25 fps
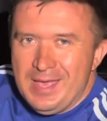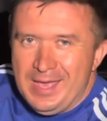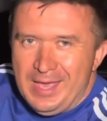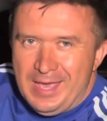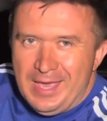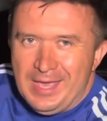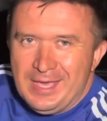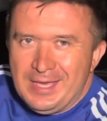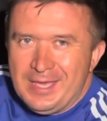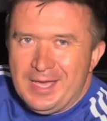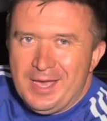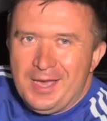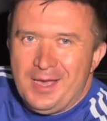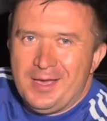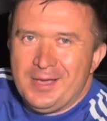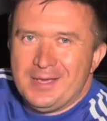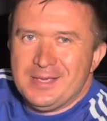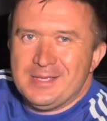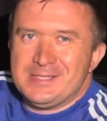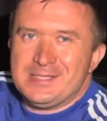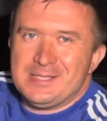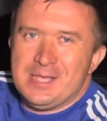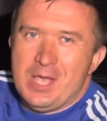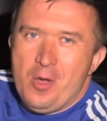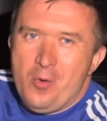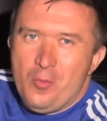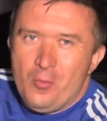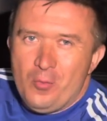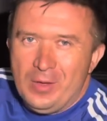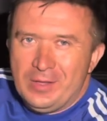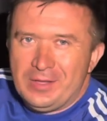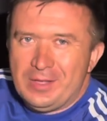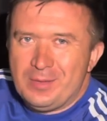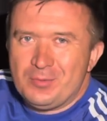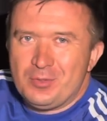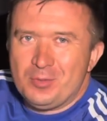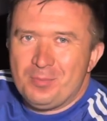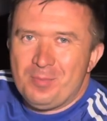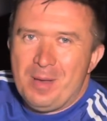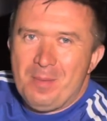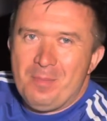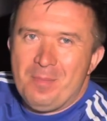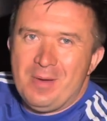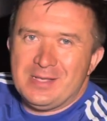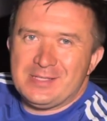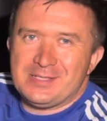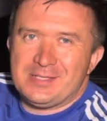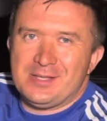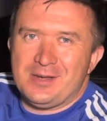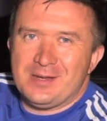Hey guys, welcome to my
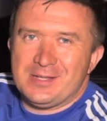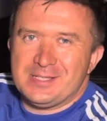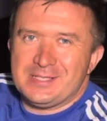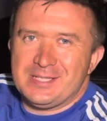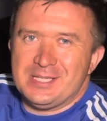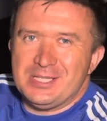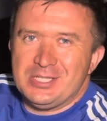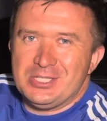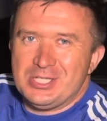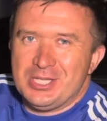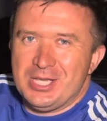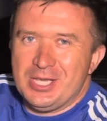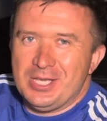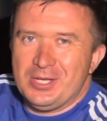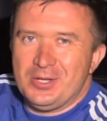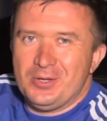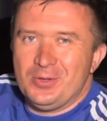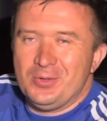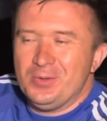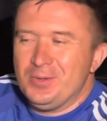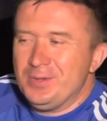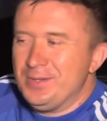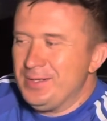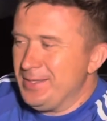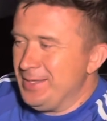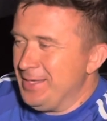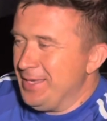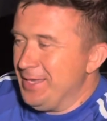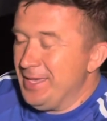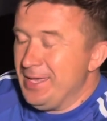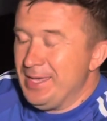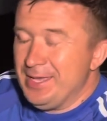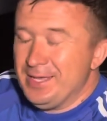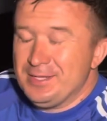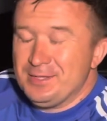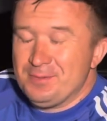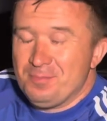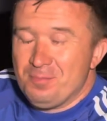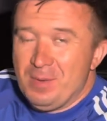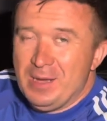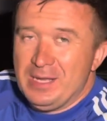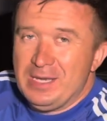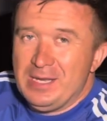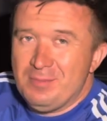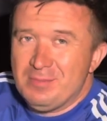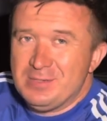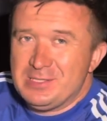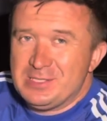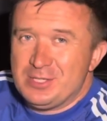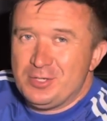Mazda RX8 channel, and my
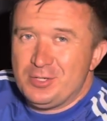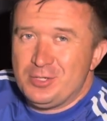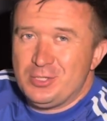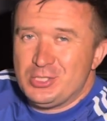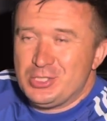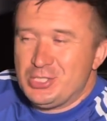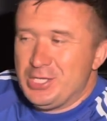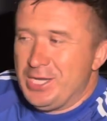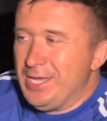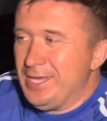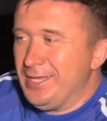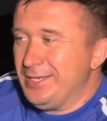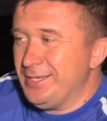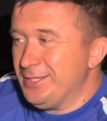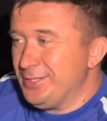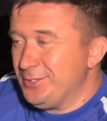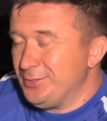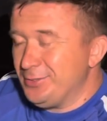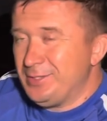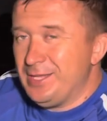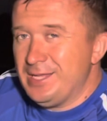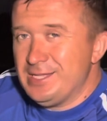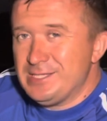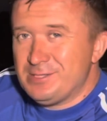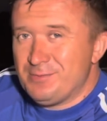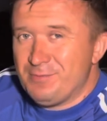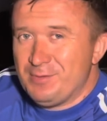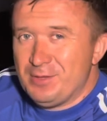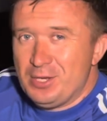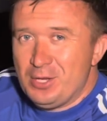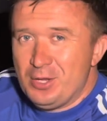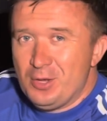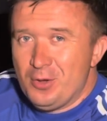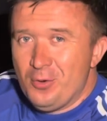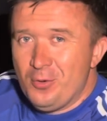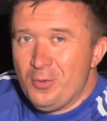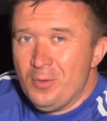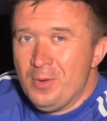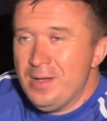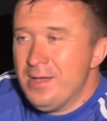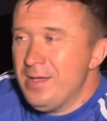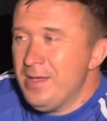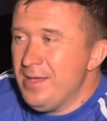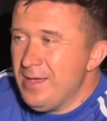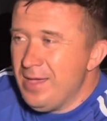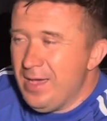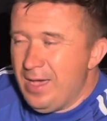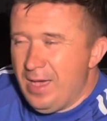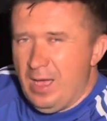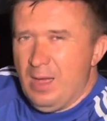name is Serge, and in today's video
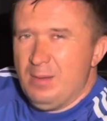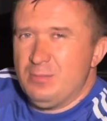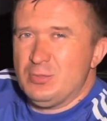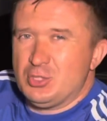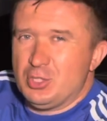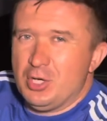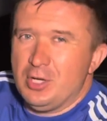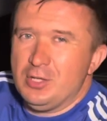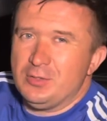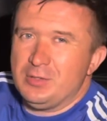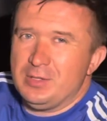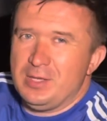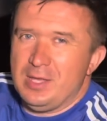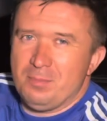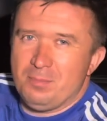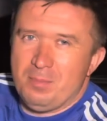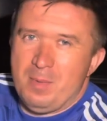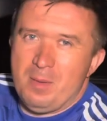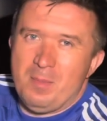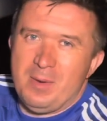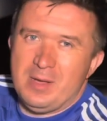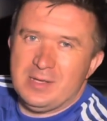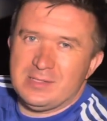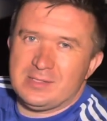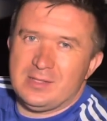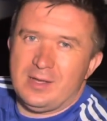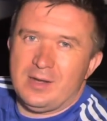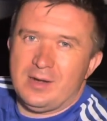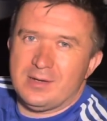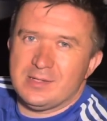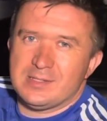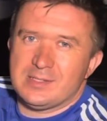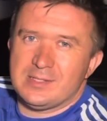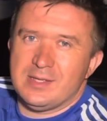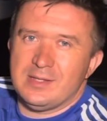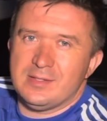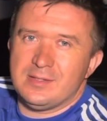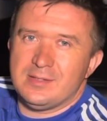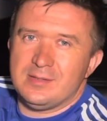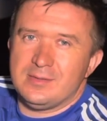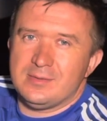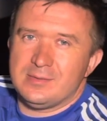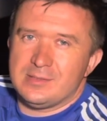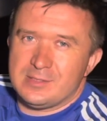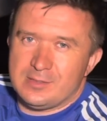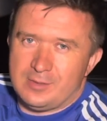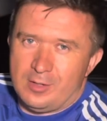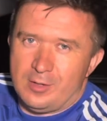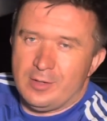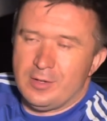I'm trying to get my Mazda RX8
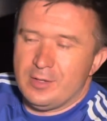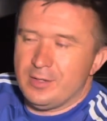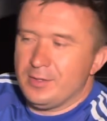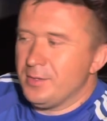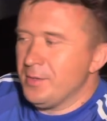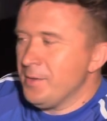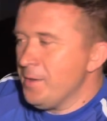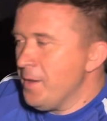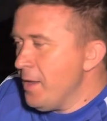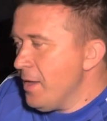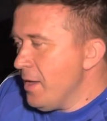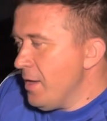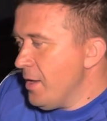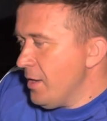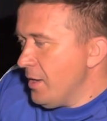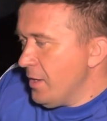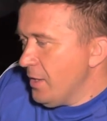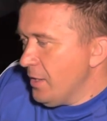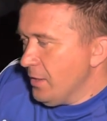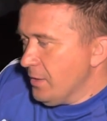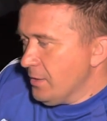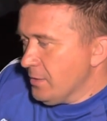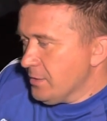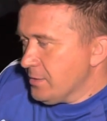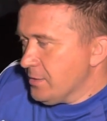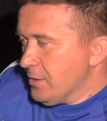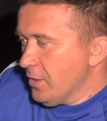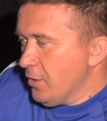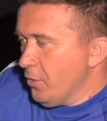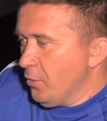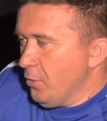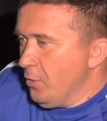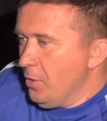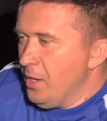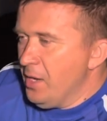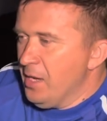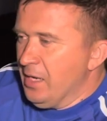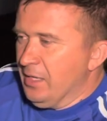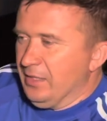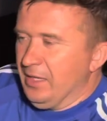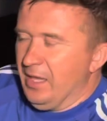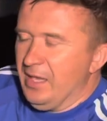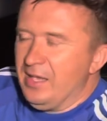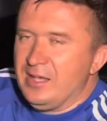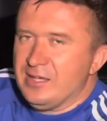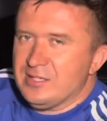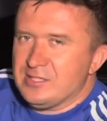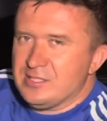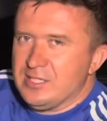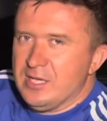started. So
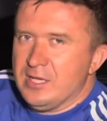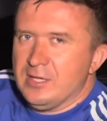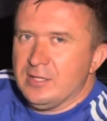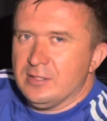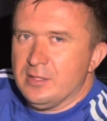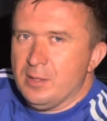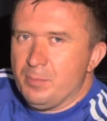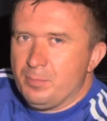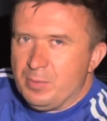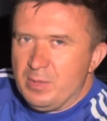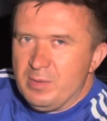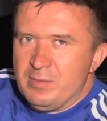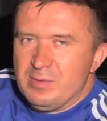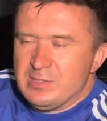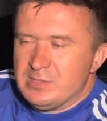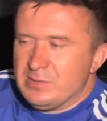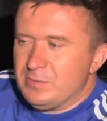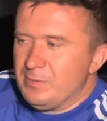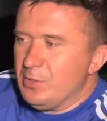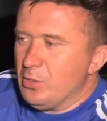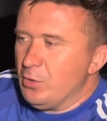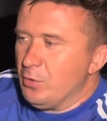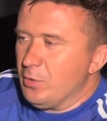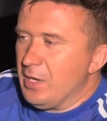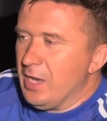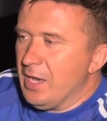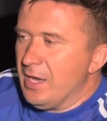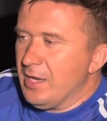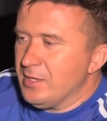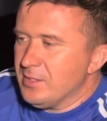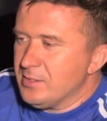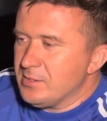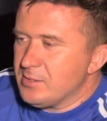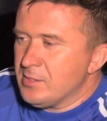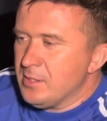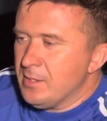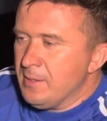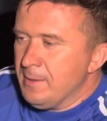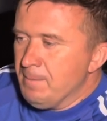like I said in the previous video guys,